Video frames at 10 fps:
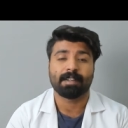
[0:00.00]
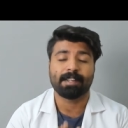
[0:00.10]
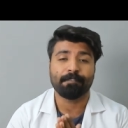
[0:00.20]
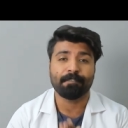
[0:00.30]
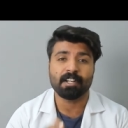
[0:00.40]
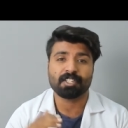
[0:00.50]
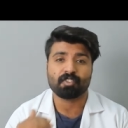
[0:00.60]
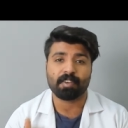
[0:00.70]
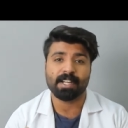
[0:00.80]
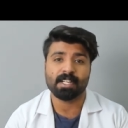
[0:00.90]
different
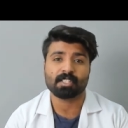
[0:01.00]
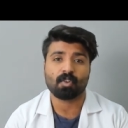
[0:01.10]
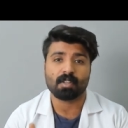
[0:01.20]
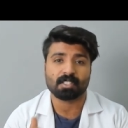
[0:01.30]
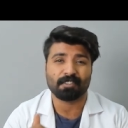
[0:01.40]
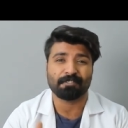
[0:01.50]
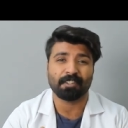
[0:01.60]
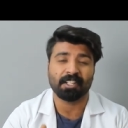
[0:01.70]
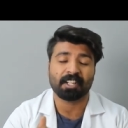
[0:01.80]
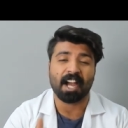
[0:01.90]
strains cause
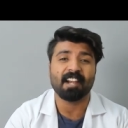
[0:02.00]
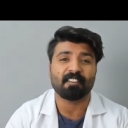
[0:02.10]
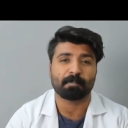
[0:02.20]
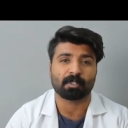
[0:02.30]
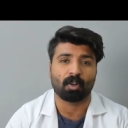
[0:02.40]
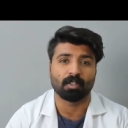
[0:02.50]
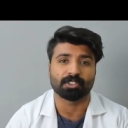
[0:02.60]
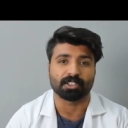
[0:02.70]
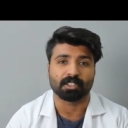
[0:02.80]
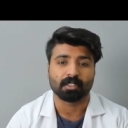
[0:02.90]
different kind of
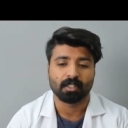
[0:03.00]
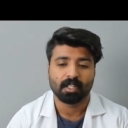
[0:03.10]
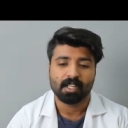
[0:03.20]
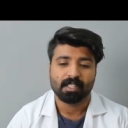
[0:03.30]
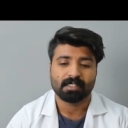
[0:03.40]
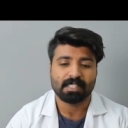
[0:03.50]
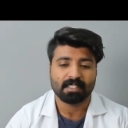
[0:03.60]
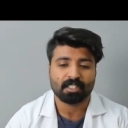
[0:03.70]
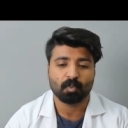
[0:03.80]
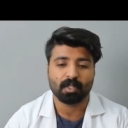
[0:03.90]
pathology
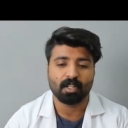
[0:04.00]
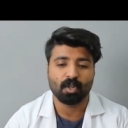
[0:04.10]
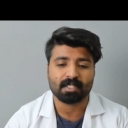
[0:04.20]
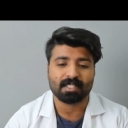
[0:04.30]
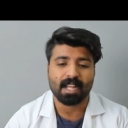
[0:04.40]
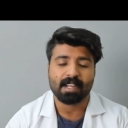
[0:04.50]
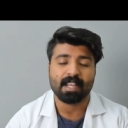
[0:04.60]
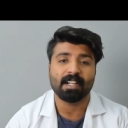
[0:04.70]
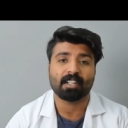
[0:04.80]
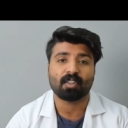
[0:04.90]
this is what it looks like
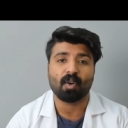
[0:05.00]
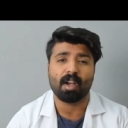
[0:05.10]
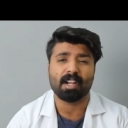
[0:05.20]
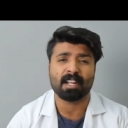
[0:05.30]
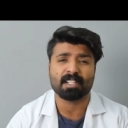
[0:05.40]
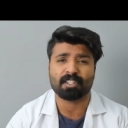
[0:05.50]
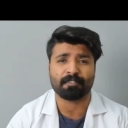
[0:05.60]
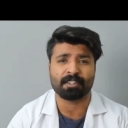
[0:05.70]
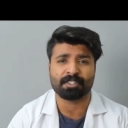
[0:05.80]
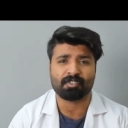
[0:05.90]
and it it has
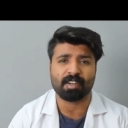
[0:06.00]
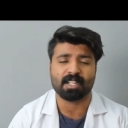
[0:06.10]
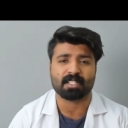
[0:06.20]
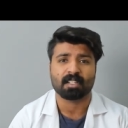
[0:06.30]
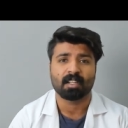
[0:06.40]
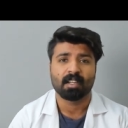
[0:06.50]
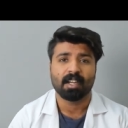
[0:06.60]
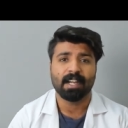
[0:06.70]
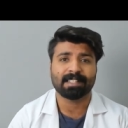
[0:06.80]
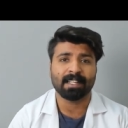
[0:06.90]
different strains
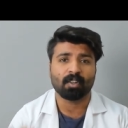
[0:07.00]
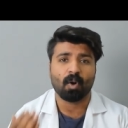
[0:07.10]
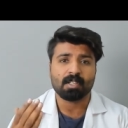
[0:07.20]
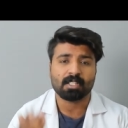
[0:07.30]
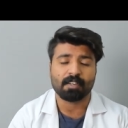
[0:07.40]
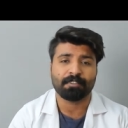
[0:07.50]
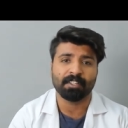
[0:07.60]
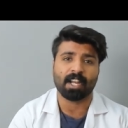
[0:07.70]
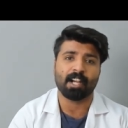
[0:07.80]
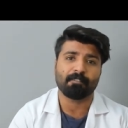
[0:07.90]
it can cause
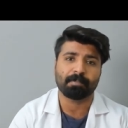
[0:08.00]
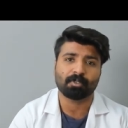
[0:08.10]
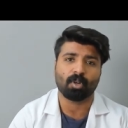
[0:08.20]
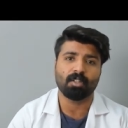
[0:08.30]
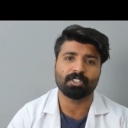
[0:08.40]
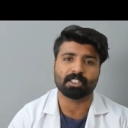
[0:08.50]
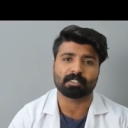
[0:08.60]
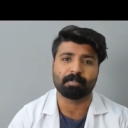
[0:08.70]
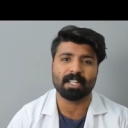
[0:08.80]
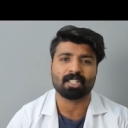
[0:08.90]
different kind of pathologies
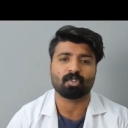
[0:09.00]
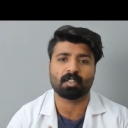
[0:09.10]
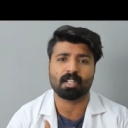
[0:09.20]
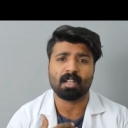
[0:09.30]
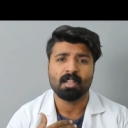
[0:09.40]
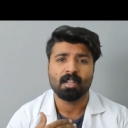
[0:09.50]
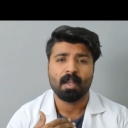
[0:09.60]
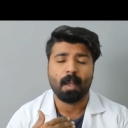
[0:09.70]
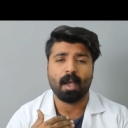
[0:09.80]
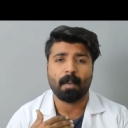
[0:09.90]
based on the
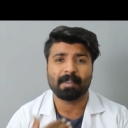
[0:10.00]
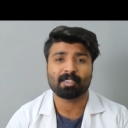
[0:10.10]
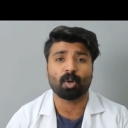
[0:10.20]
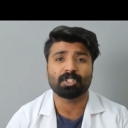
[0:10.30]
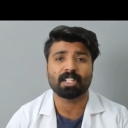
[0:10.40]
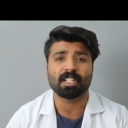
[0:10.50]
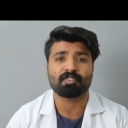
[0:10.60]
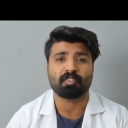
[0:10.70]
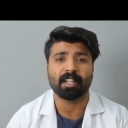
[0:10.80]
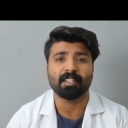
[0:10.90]
uh, pathological
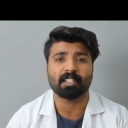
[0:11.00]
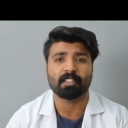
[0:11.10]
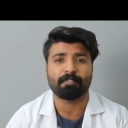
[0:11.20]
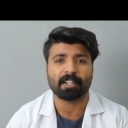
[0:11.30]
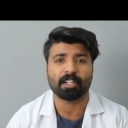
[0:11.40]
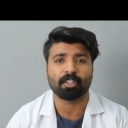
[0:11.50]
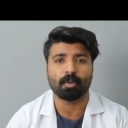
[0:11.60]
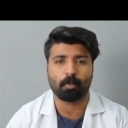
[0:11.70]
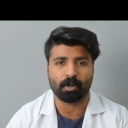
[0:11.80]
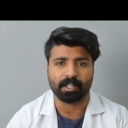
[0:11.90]
strain that is affecting your
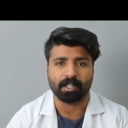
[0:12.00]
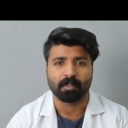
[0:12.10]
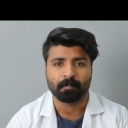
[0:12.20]
body